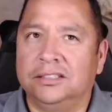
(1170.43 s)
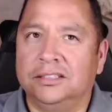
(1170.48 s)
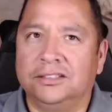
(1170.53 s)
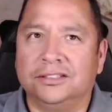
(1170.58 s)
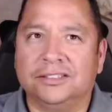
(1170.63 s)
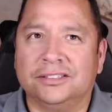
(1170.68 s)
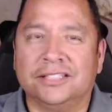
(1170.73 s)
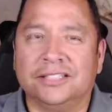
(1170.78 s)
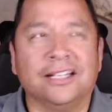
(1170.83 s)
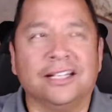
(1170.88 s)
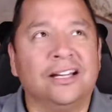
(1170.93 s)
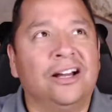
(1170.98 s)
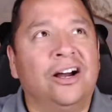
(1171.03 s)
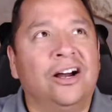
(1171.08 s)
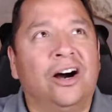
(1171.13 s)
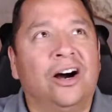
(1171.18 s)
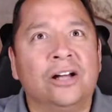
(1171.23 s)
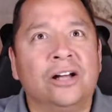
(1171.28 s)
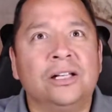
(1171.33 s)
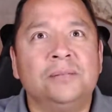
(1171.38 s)
It's like,
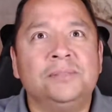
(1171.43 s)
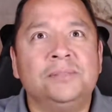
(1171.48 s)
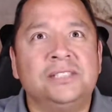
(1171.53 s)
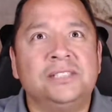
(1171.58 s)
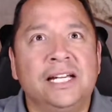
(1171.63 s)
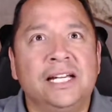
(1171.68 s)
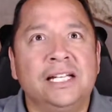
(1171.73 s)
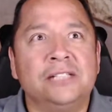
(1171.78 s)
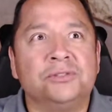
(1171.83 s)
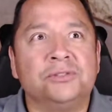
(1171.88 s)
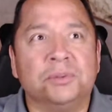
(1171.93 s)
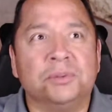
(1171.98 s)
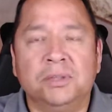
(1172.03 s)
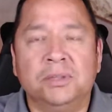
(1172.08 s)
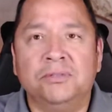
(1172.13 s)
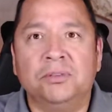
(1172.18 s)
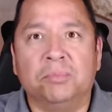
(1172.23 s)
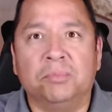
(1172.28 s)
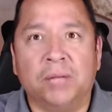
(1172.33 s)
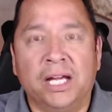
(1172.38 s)
all I'm saying is
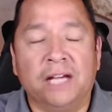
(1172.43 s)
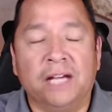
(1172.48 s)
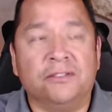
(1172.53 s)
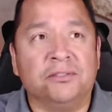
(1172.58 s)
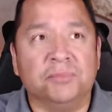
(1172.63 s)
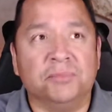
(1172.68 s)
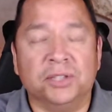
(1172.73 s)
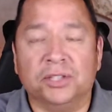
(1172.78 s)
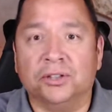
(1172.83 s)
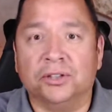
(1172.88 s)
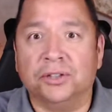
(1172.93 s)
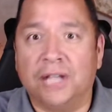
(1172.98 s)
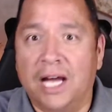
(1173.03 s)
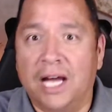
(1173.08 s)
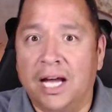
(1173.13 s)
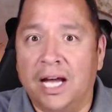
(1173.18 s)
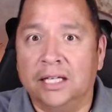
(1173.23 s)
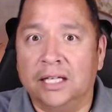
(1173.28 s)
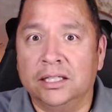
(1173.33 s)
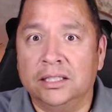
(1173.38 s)
remove the plank from your own
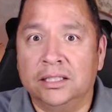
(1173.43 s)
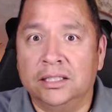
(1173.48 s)
eye.